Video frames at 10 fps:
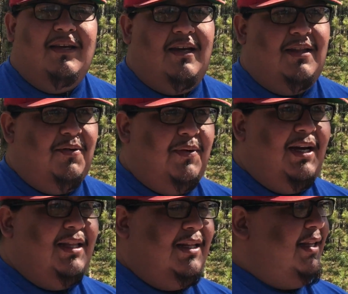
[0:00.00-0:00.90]
in the
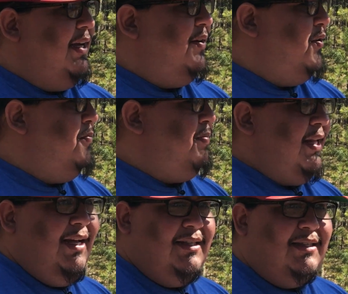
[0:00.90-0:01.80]
way that they grew
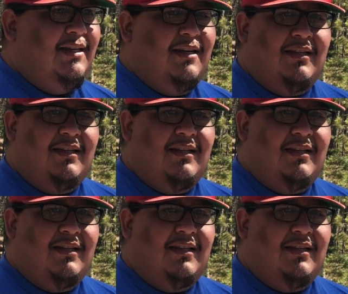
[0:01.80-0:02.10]
plants